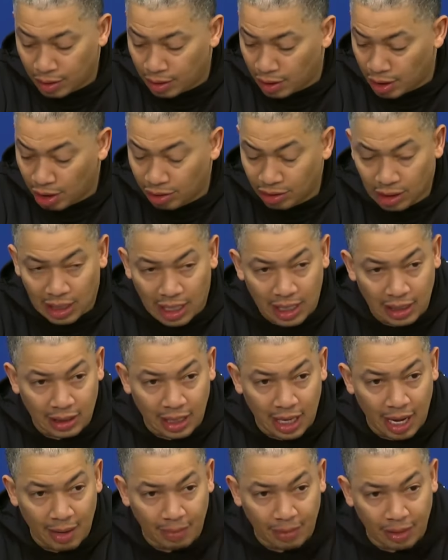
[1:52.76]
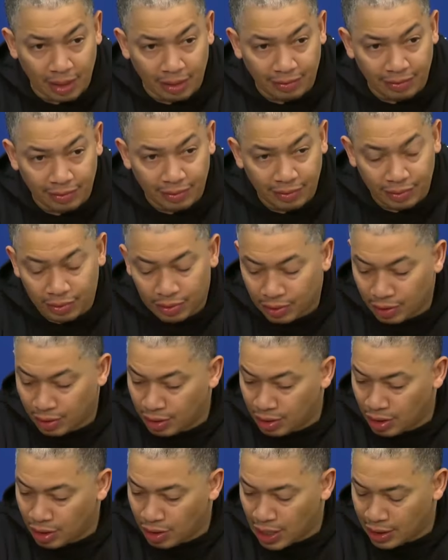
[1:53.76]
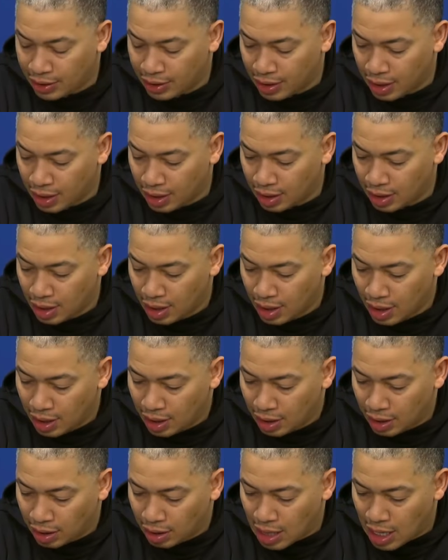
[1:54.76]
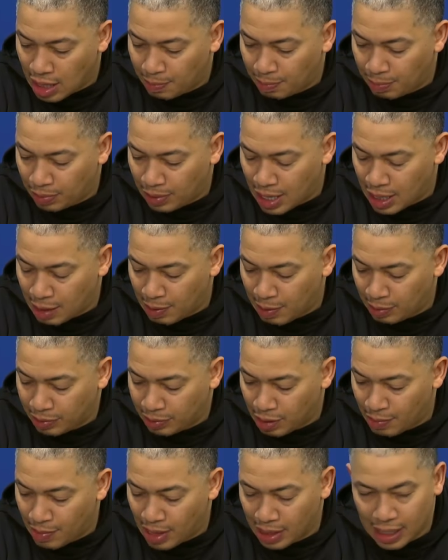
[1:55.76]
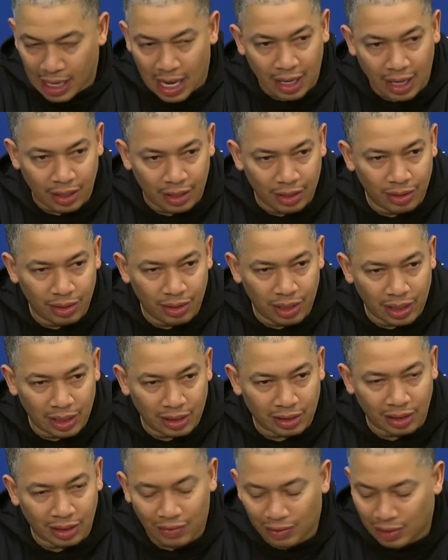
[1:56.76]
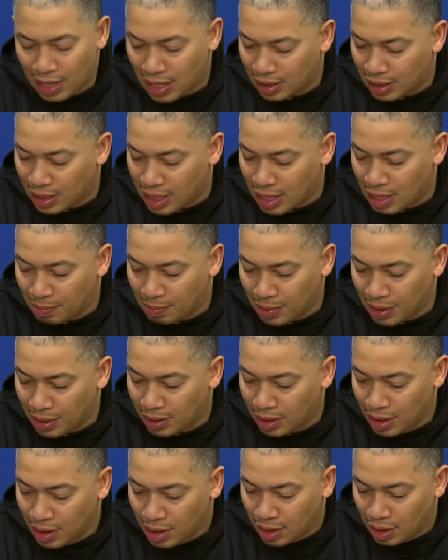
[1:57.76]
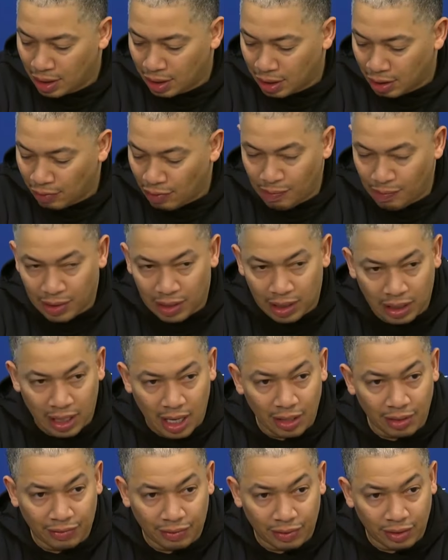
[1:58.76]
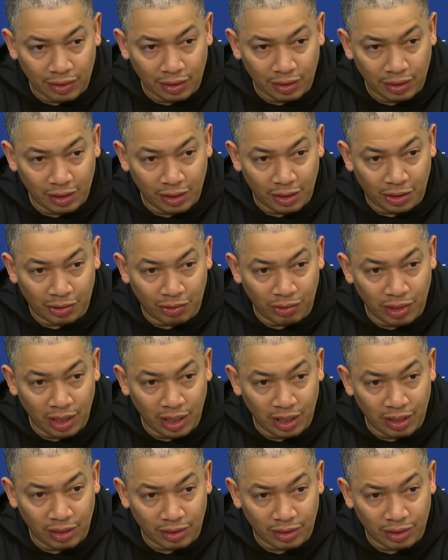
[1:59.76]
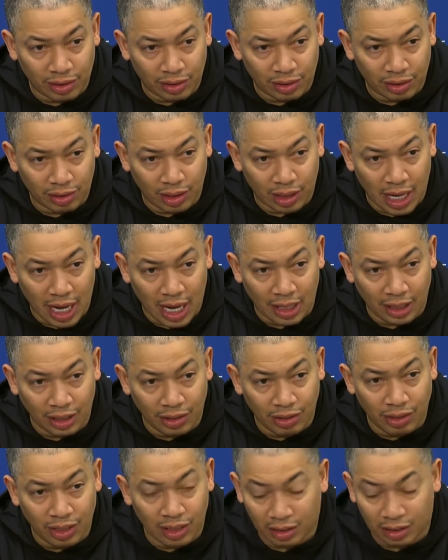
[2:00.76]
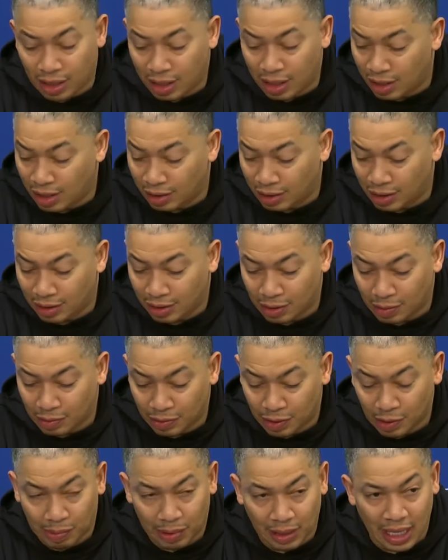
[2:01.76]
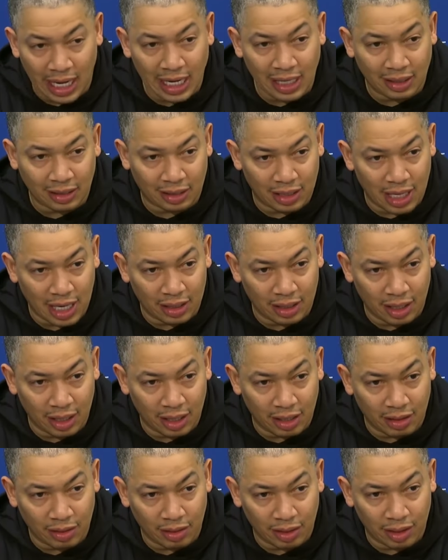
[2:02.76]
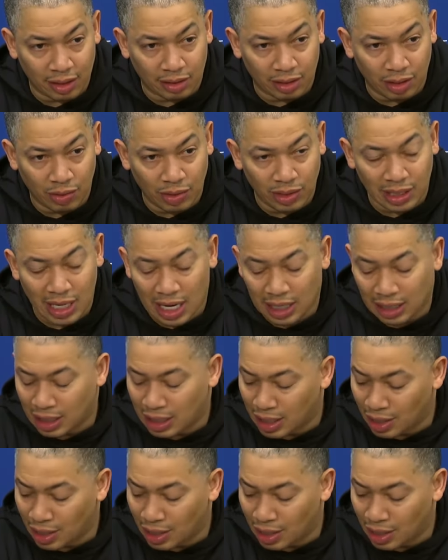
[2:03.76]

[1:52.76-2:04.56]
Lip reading: Not a lot of time left. You know, I think, you know, a lot of people talk about continuity and stuff like that. But, you know, we've been together for, you know, 3 years. So the continuity's there. It's just the plan's not there. And so we just got to get